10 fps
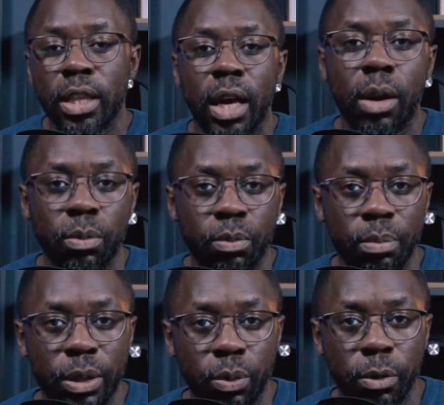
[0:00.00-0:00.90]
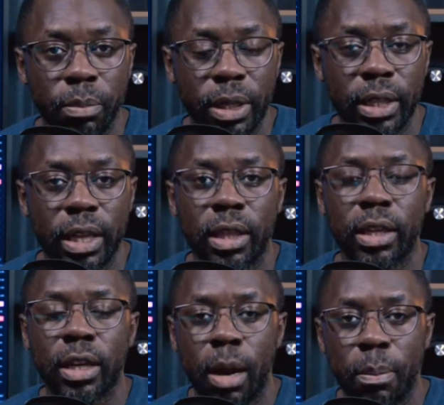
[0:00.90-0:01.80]
that would mean that
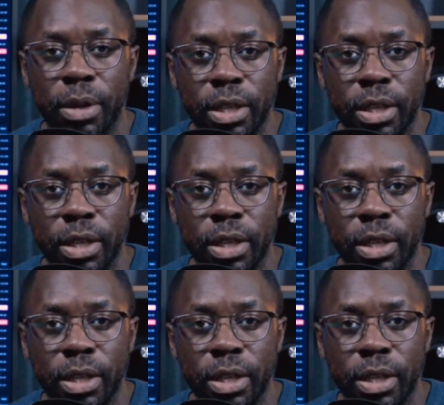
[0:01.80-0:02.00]
the company